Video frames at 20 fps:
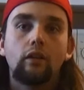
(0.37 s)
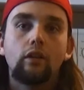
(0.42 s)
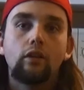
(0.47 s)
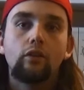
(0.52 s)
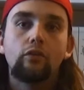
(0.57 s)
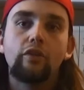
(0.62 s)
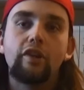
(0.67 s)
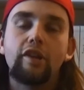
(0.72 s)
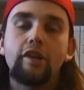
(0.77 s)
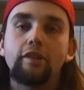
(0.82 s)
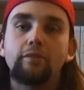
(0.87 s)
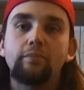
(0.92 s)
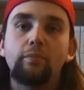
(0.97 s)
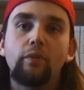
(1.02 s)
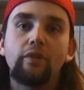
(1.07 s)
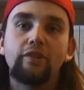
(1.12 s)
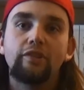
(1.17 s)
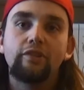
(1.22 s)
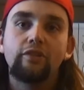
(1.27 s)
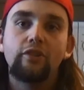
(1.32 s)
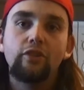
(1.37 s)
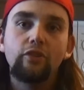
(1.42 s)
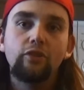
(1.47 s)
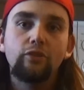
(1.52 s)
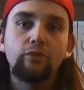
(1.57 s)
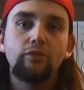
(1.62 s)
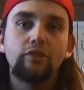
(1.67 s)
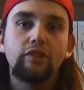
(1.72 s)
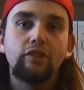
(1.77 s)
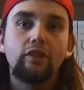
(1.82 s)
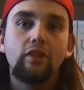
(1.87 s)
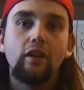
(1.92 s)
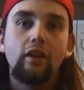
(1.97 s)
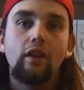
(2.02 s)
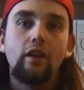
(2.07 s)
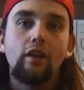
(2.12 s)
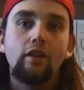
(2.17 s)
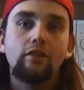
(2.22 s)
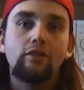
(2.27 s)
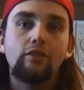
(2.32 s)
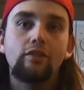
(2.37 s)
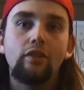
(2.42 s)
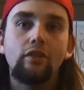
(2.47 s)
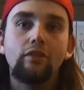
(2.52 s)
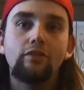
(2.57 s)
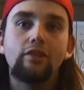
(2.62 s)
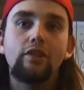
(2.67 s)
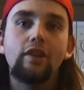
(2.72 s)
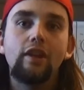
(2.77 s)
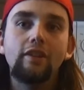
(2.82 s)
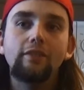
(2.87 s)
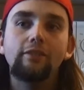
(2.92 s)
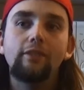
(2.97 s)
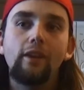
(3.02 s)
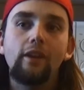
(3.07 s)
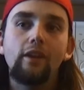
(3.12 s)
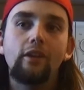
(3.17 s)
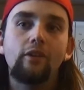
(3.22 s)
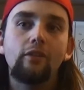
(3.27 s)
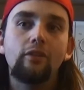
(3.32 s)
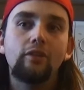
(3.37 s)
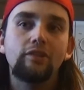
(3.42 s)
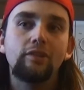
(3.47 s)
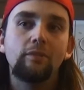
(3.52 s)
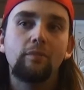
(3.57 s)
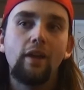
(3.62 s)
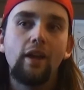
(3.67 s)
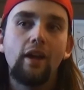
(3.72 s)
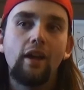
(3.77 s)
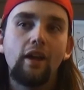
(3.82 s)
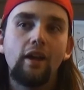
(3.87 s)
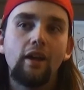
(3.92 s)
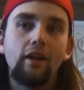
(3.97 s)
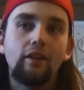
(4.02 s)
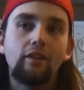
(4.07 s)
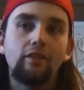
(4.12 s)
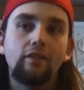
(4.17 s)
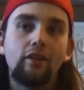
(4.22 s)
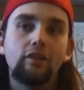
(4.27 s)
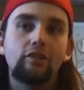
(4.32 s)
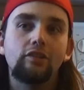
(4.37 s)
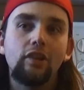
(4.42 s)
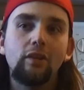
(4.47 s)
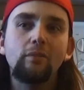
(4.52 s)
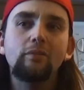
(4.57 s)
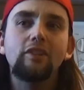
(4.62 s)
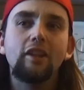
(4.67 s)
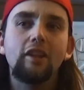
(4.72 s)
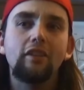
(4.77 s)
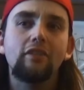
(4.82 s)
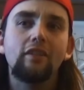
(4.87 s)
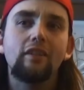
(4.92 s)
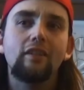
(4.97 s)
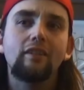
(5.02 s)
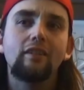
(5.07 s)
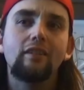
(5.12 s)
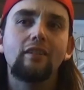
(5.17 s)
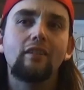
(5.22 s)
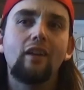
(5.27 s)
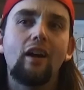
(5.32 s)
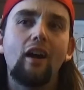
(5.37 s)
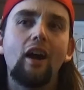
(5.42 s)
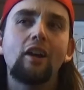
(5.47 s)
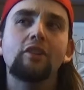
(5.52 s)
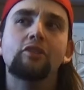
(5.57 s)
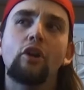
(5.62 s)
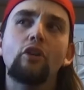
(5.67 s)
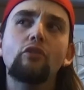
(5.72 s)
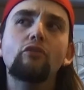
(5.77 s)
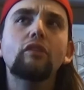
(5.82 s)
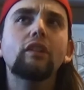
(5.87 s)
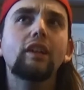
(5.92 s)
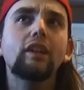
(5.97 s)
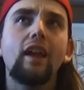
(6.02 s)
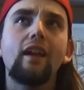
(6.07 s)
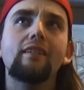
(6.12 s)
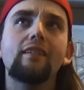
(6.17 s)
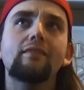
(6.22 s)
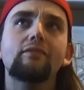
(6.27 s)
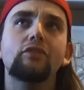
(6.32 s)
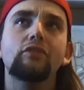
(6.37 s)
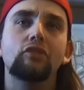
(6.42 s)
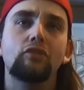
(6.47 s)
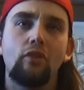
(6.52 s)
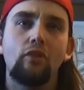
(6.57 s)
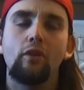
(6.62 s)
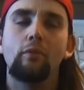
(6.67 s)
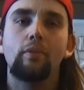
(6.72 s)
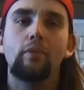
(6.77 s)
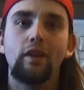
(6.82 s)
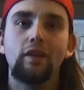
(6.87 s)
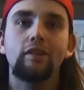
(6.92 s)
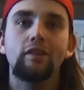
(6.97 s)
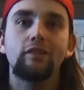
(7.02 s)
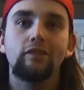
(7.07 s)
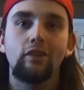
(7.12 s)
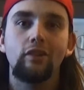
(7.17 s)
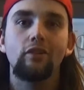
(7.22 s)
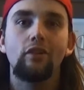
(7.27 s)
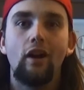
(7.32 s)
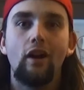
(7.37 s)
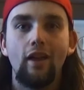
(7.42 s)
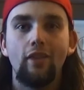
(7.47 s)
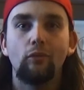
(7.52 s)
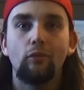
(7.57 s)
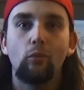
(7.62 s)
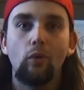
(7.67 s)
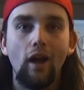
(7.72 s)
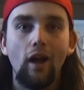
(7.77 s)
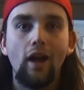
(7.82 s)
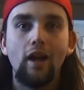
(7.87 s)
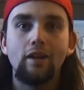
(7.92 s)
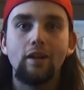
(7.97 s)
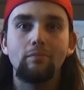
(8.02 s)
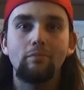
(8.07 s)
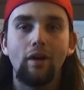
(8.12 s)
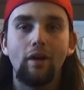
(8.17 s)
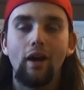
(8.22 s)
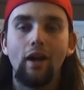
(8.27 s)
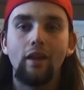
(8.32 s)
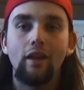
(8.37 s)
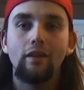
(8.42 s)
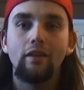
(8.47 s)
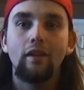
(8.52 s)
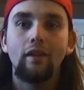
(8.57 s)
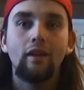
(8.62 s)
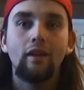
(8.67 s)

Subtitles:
Greetings, boys and girls. So today's video is about a subject that I don't really have strong opinions on either way, but